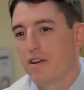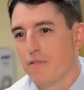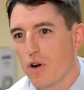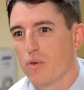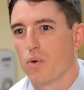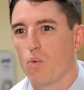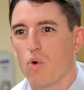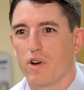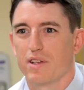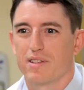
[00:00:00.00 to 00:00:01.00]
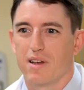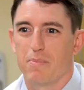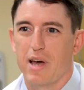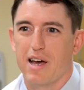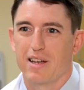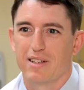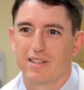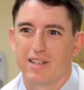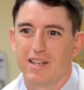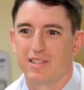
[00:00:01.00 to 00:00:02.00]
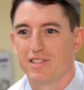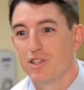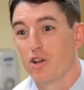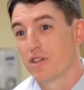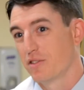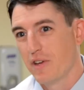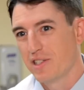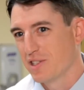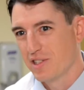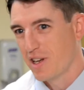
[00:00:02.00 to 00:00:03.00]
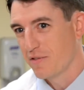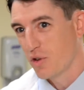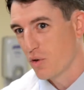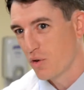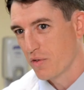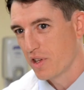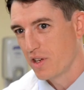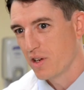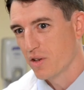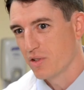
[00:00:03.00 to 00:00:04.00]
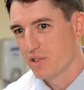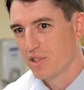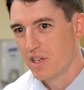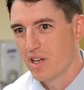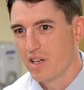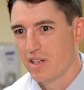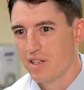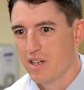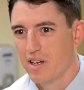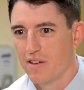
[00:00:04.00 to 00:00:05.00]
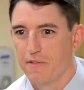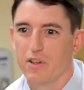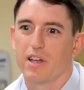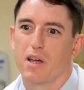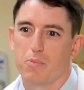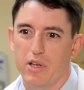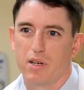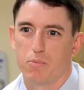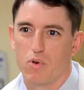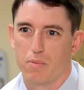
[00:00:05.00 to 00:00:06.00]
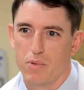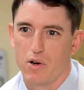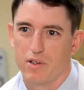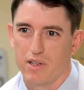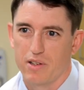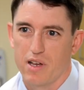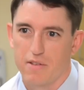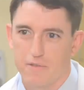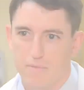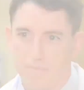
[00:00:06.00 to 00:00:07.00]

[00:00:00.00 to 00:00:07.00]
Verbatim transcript: it very rewarding to come back and, and see all these faces that I've known over the years and feel like I play an important part in their life.